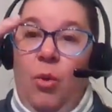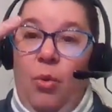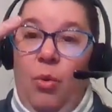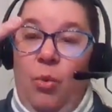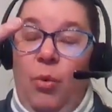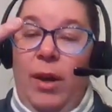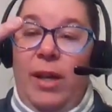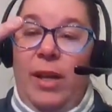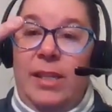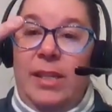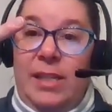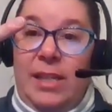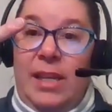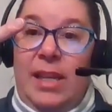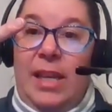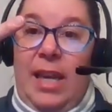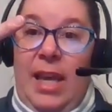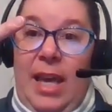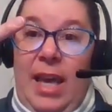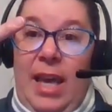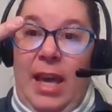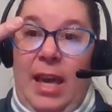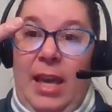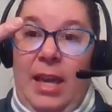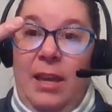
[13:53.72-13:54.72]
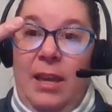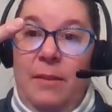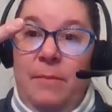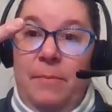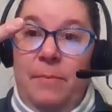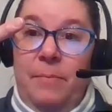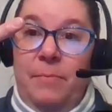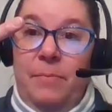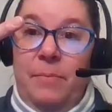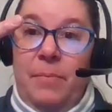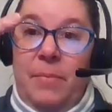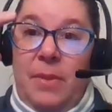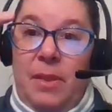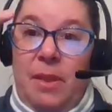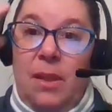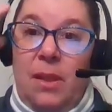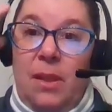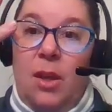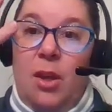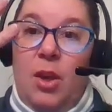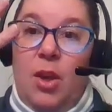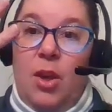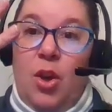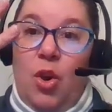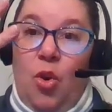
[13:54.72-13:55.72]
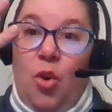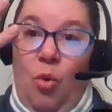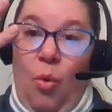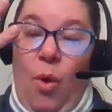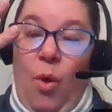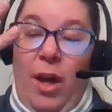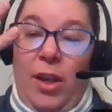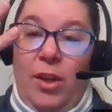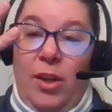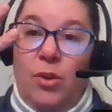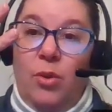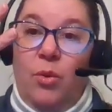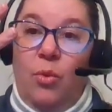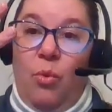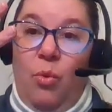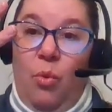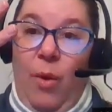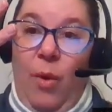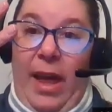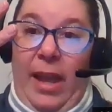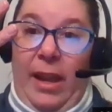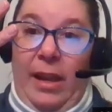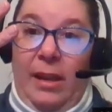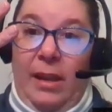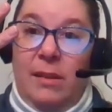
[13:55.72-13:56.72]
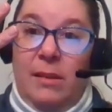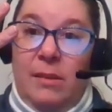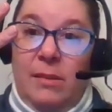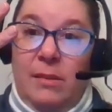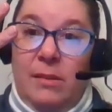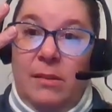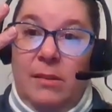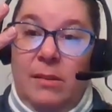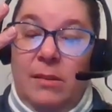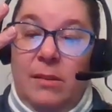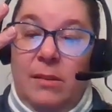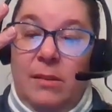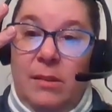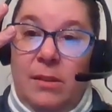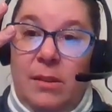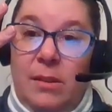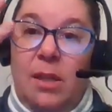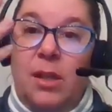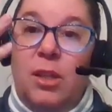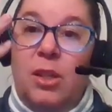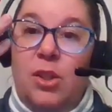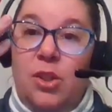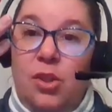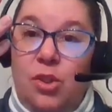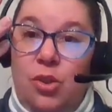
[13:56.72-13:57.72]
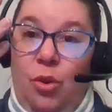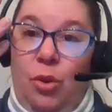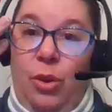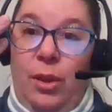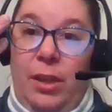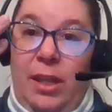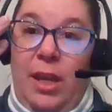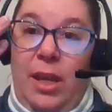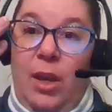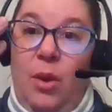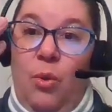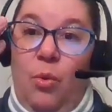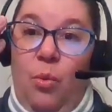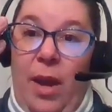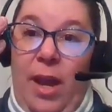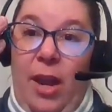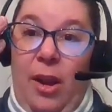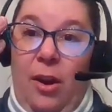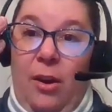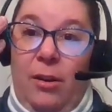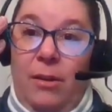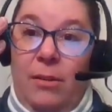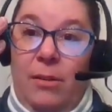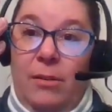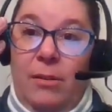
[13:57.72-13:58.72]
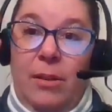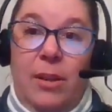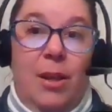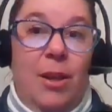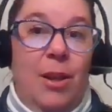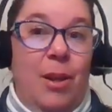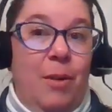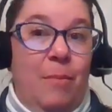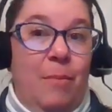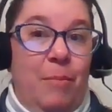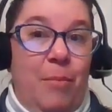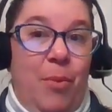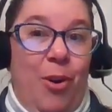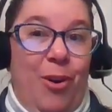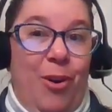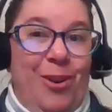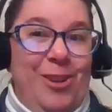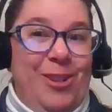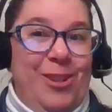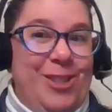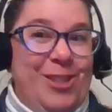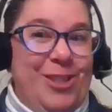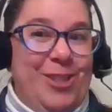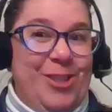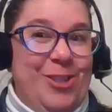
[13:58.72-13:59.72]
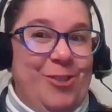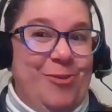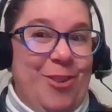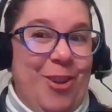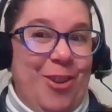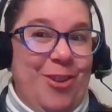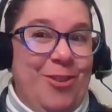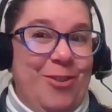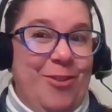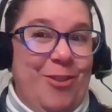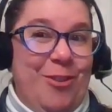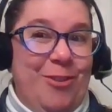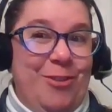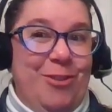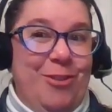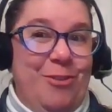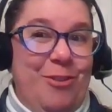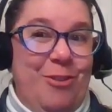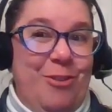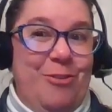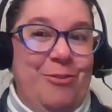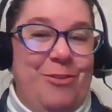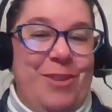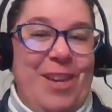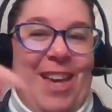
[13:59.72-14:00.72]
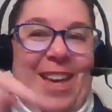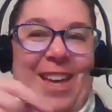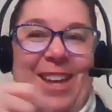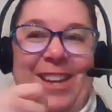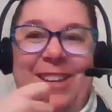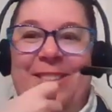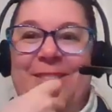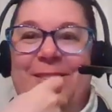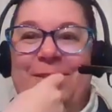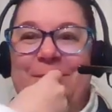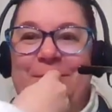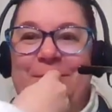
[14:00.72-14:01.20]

What, qué. Cuándo, when. Dónde, where. Pause, do it on your own. You know you can.